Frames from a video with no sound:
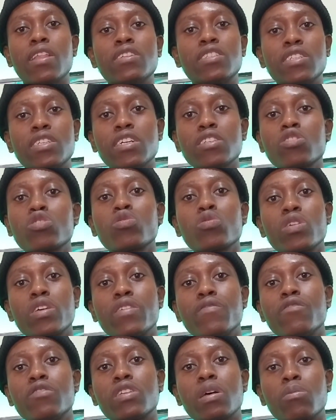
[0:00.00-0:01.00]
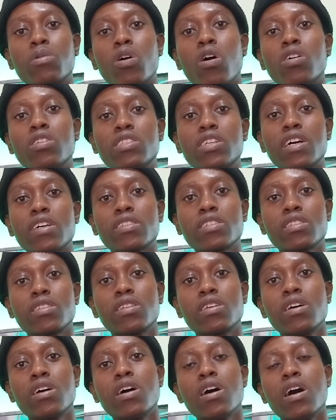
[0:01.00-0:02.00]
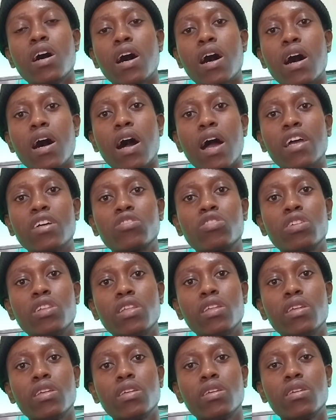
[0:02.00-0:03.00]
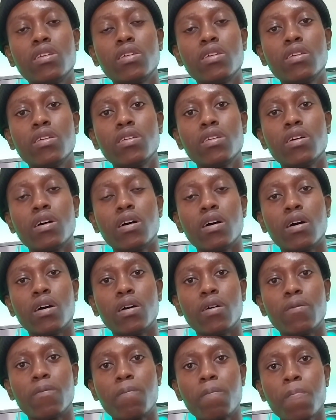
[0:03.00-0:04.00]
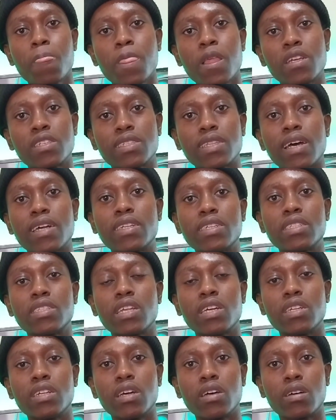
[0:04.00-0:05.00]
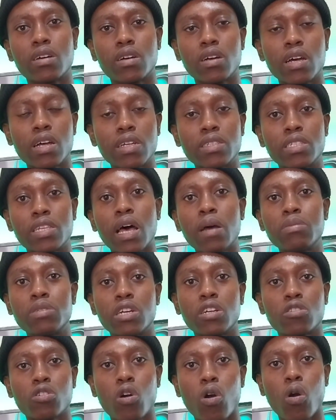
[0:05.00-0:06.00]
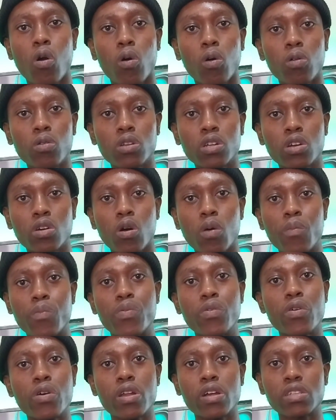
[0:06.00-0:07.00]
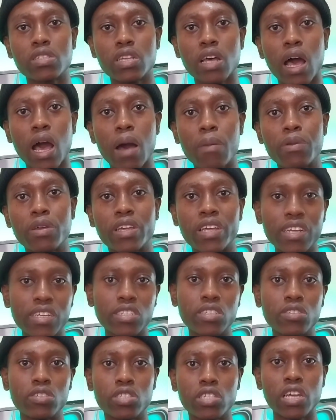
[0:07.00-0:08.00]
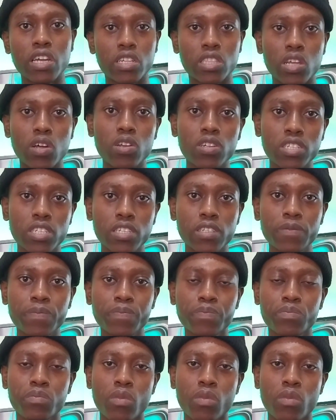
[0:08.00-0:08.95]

just to give you some context, I actually studied a subject called Computers Applications Technology,